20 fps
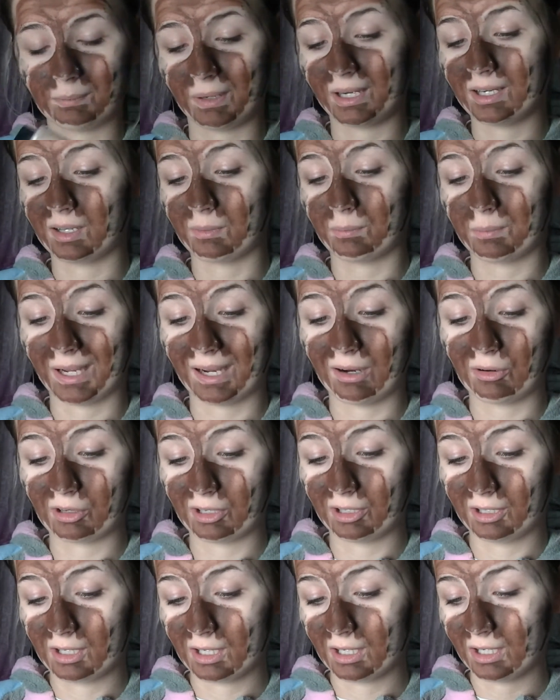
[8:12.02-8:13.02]
Baking
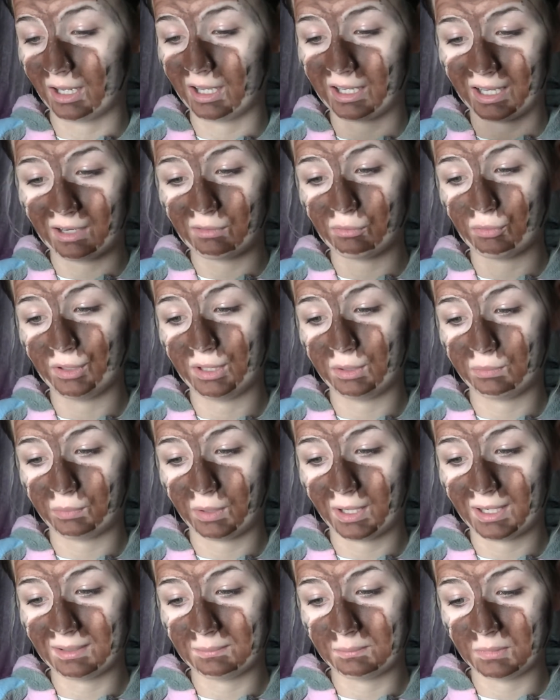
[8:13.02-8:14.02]
Powder. Again, really
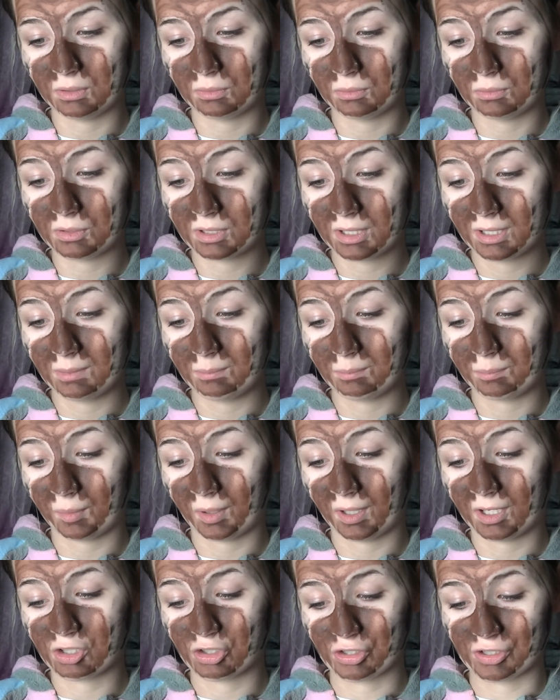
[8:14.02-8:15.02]
finely milled,
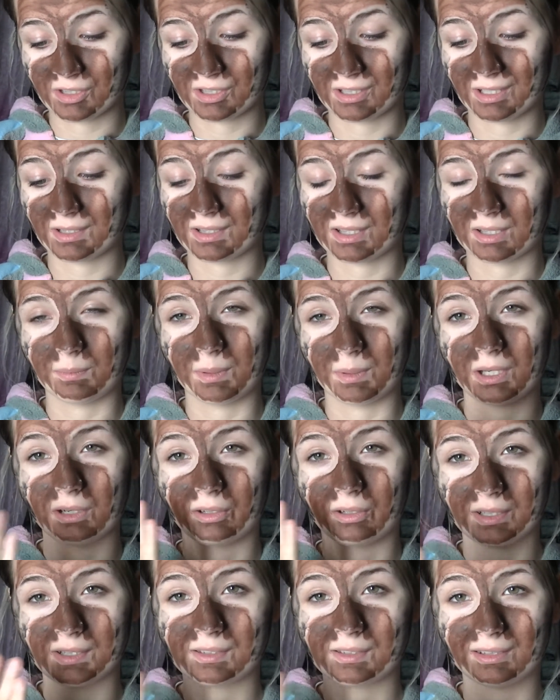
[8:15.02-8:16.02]
but it just sits a bit
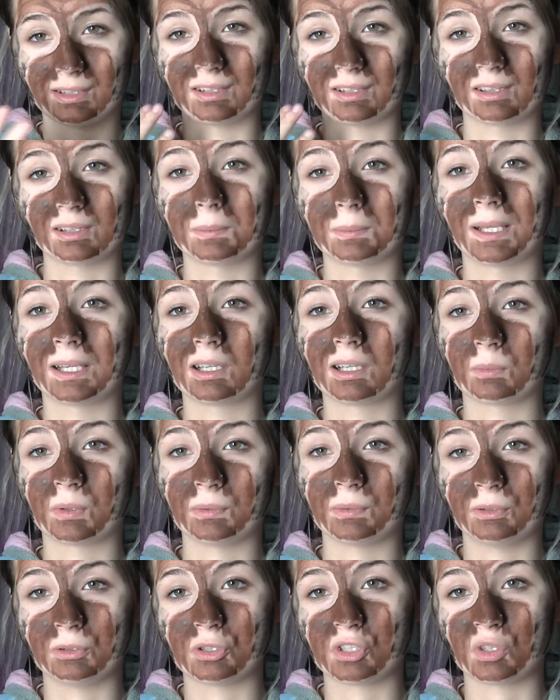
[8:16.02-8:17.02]
nicer than the Makeup
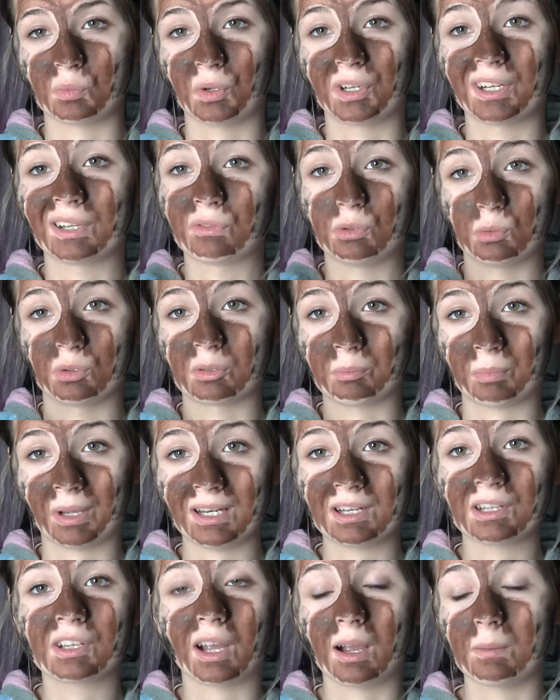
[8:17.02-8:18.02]
Revolution one if you want to
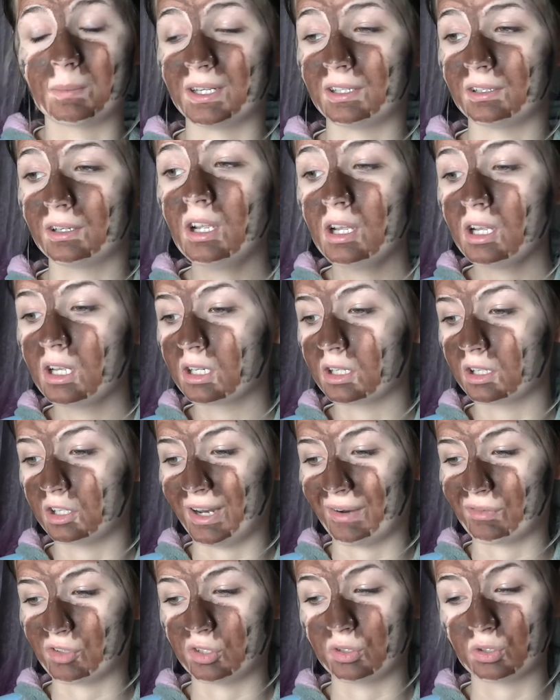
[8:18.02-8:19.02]
bake. I mean, you
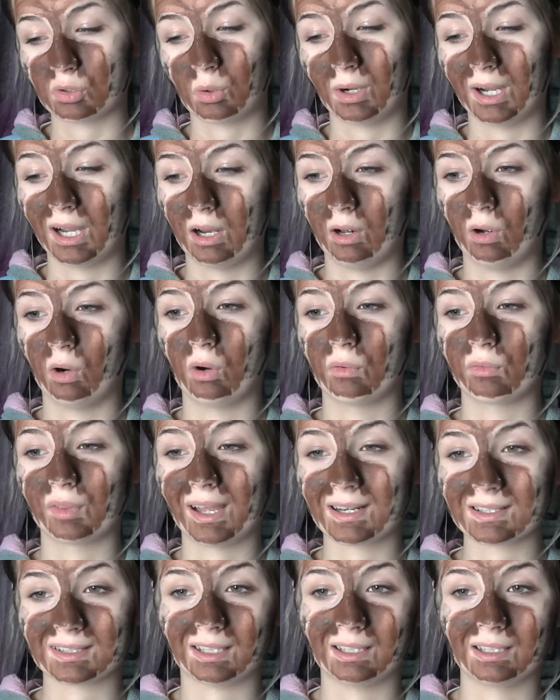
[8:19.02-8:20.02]
have to use quite a lot of
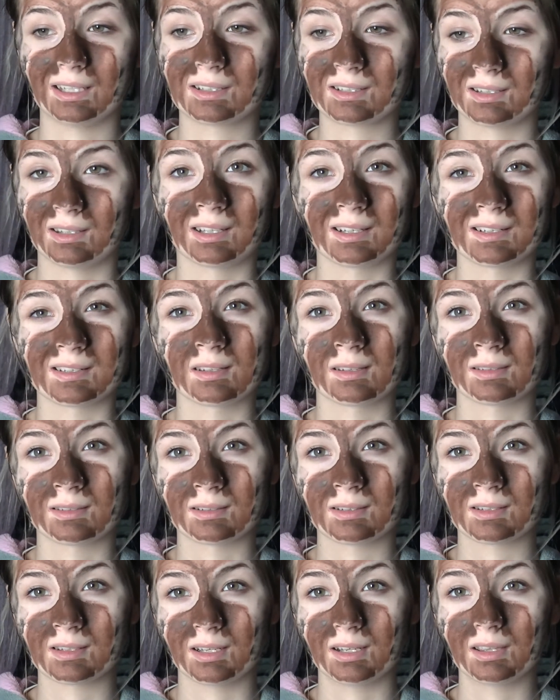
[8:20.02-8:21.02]
that to get it to the
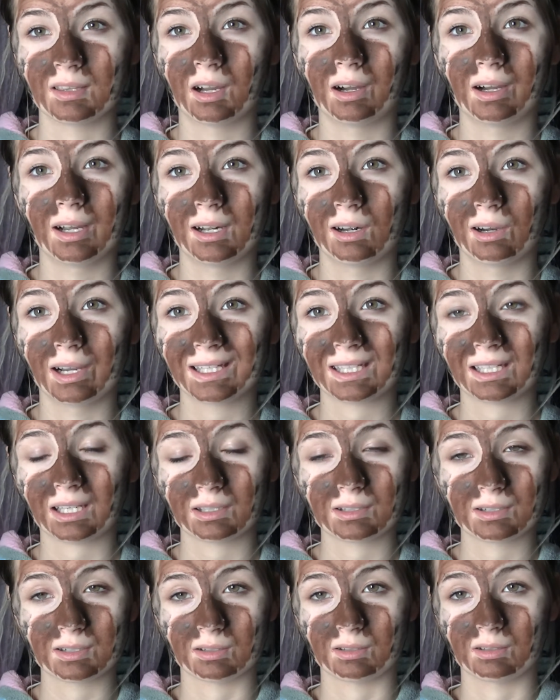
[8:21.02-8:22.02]
consistency that I like
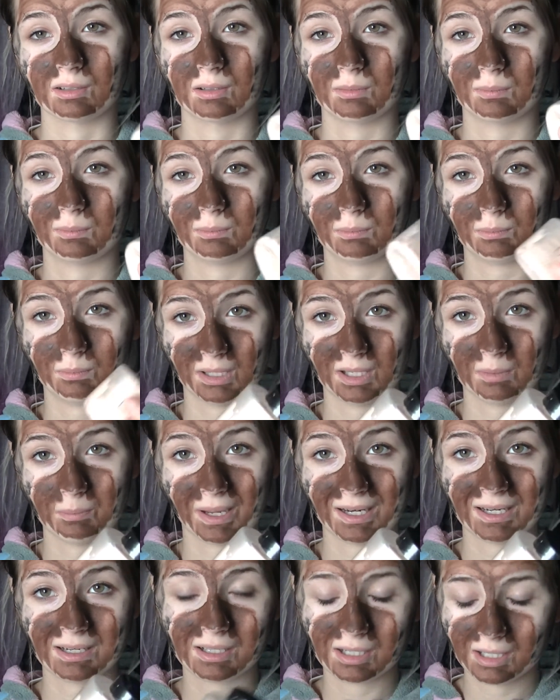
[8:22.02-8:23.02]
to be a
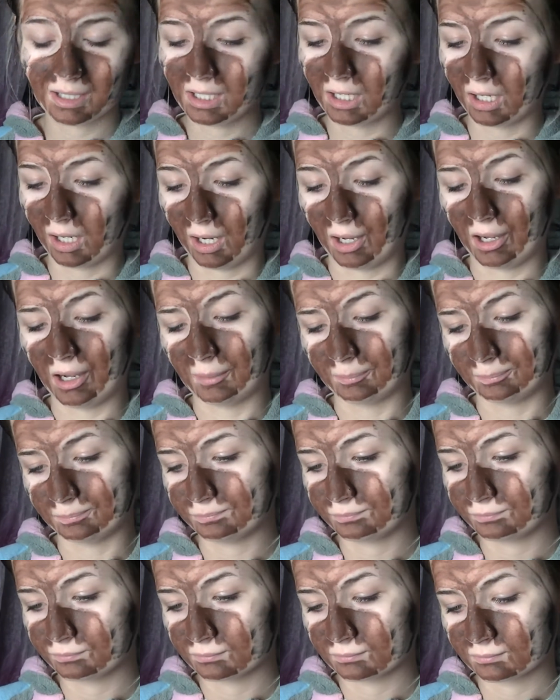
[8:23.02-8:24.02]
bake.
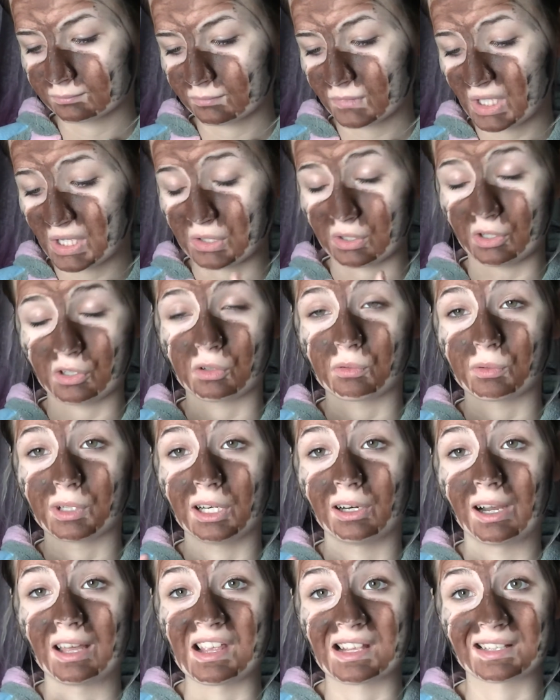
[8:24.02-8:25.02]
So I do really
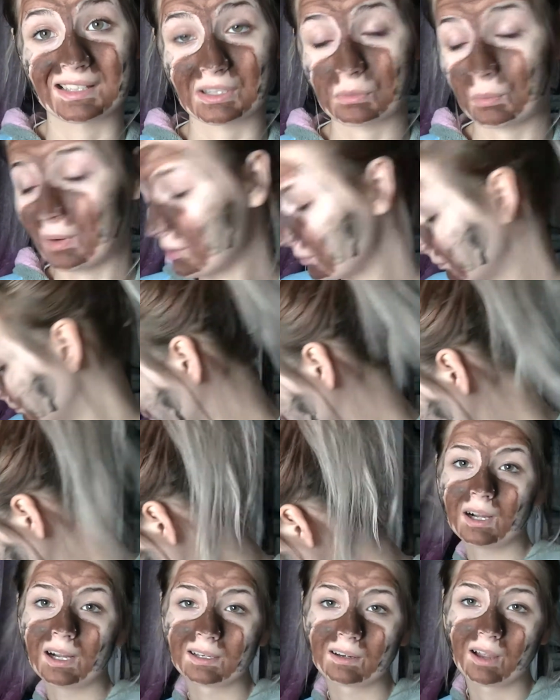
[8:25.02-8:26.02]
like this as well.
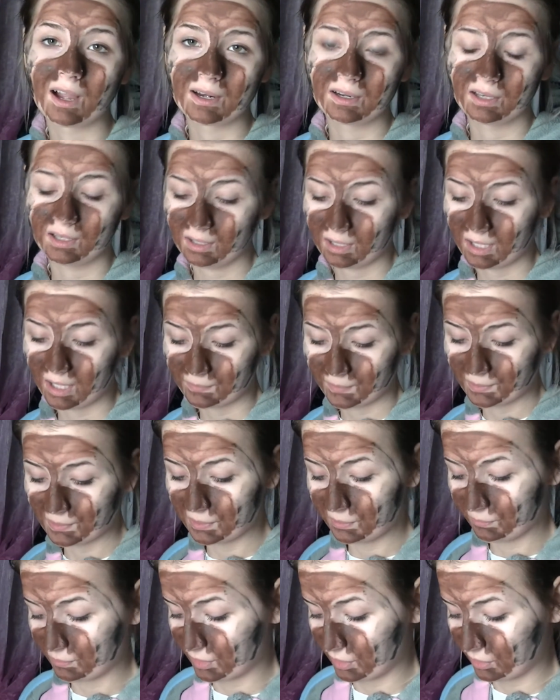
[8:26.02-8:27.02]
Eyeliner, I've
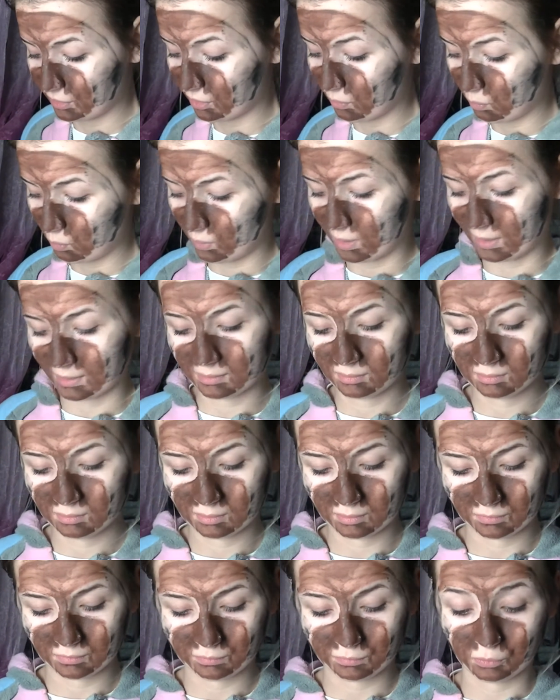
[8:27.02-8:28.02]
only really got one
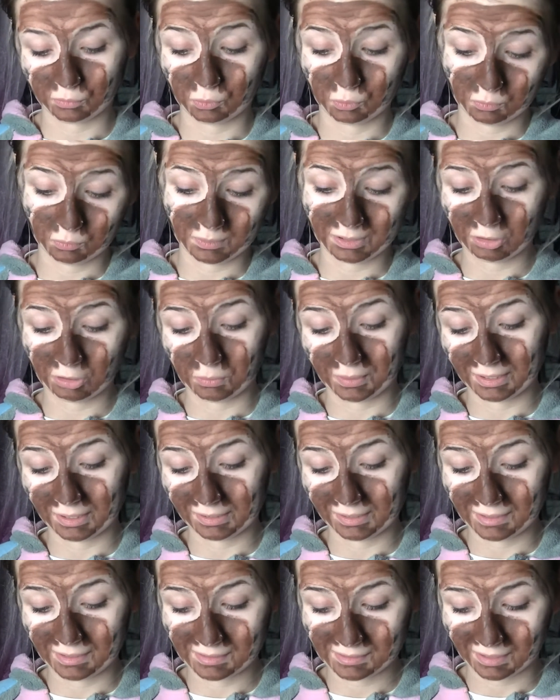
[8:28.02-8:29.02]
for liquid at
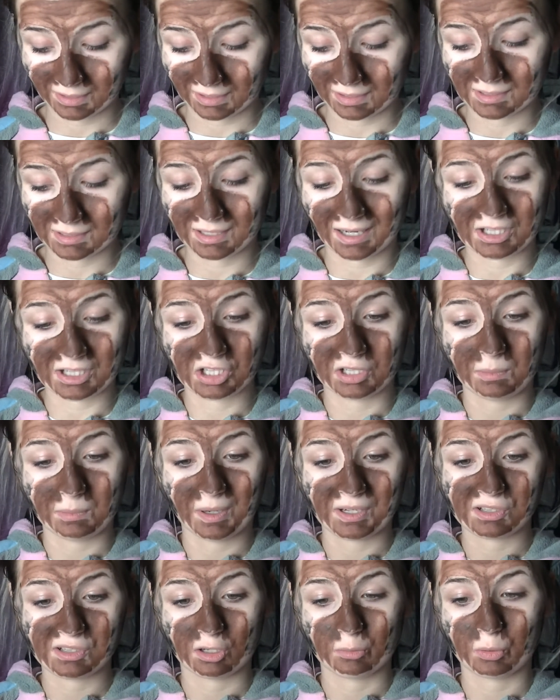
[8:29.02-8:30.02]
least, and it's actually by
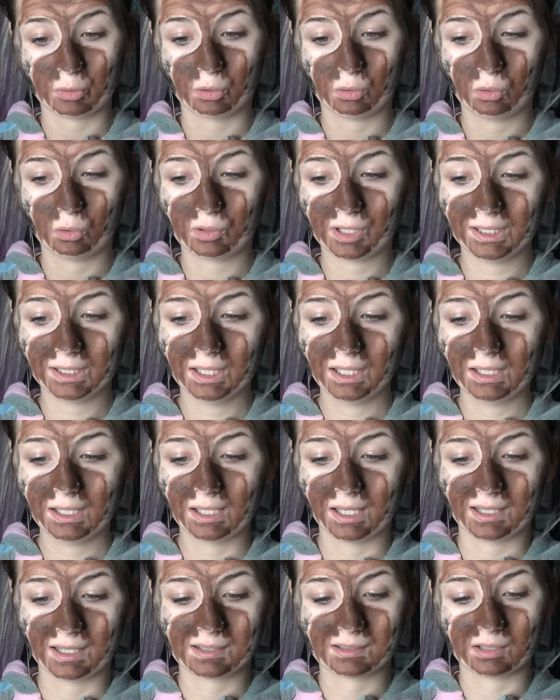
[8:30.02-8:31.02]
Soap & Glory.
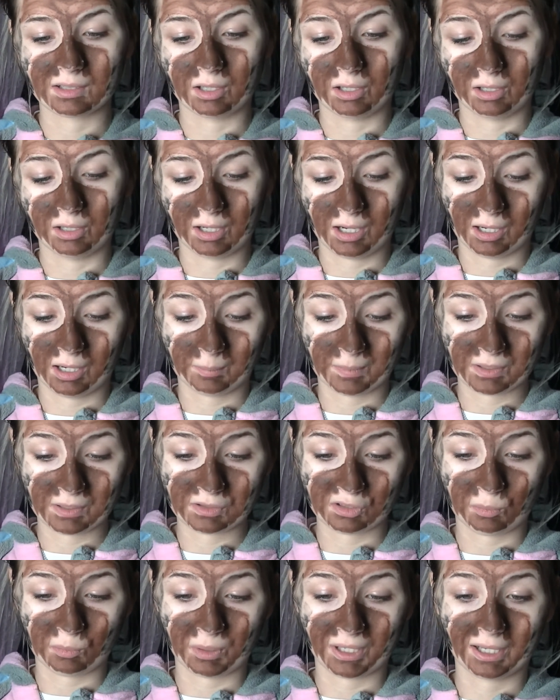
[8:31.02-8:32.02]
It's the it's
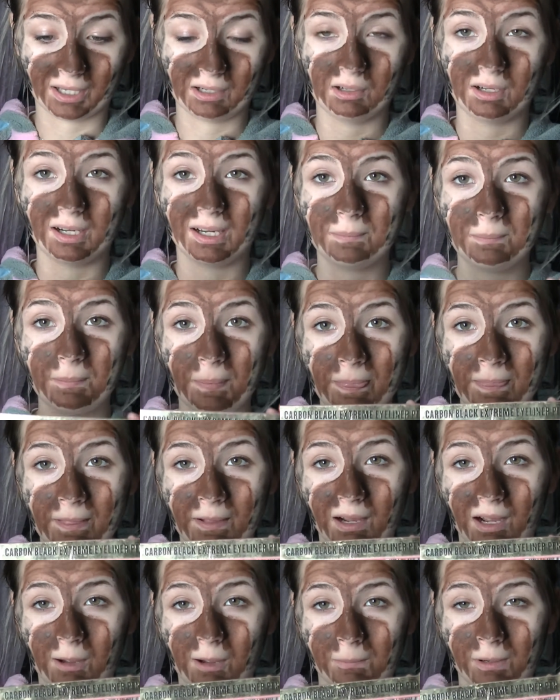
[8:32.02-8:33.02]
Super Cat Eye.
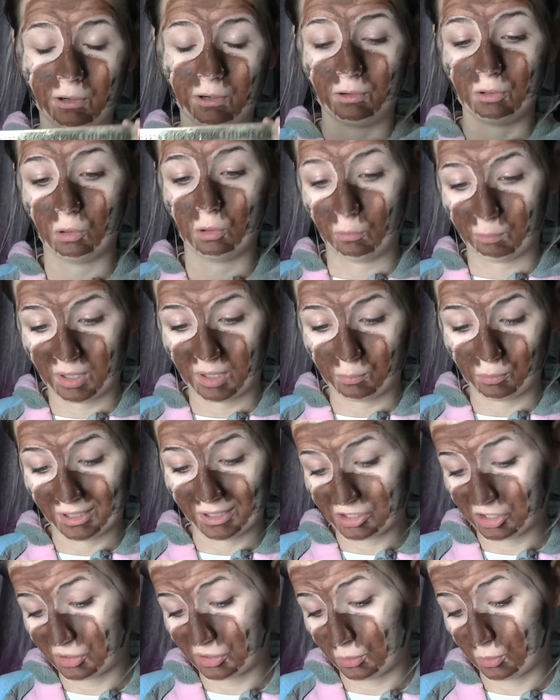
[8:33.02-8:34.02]
I know a lot of people
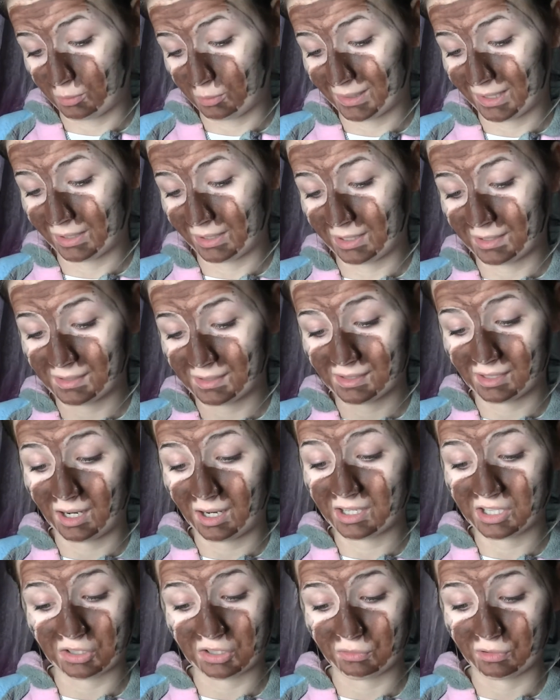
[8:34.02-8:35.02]
actually talk about this. I
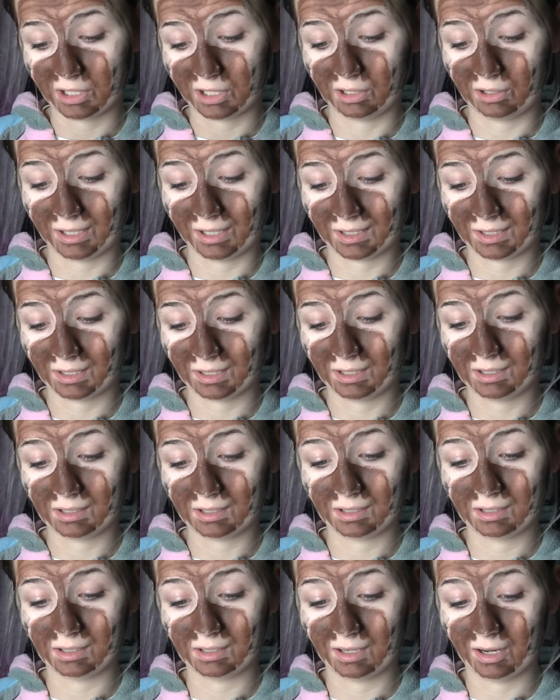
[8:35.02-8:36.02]
just really like it.
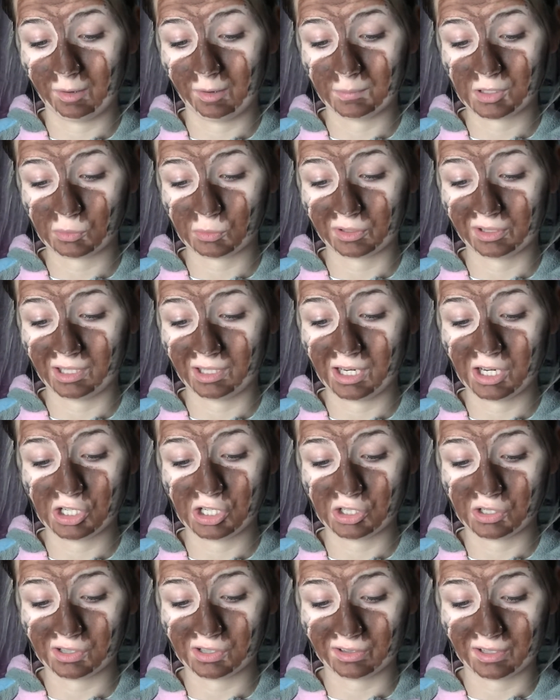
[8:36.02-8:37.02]
It's one of the
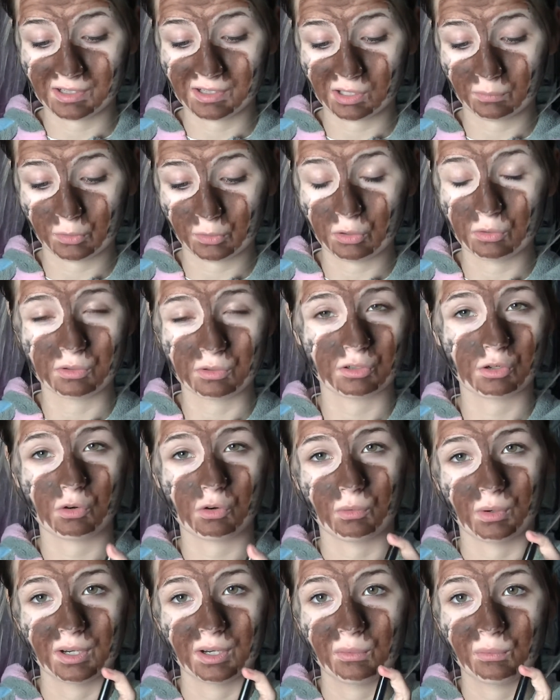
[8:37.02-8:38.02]
easiest things I've used to
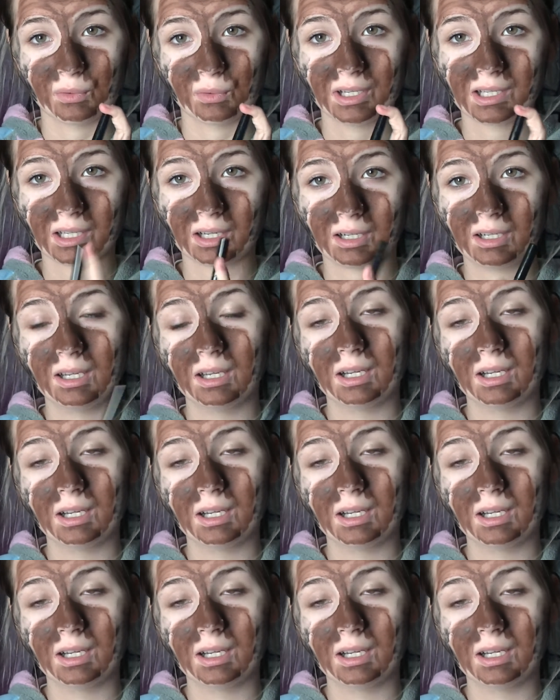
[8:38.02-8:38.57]
create a flick.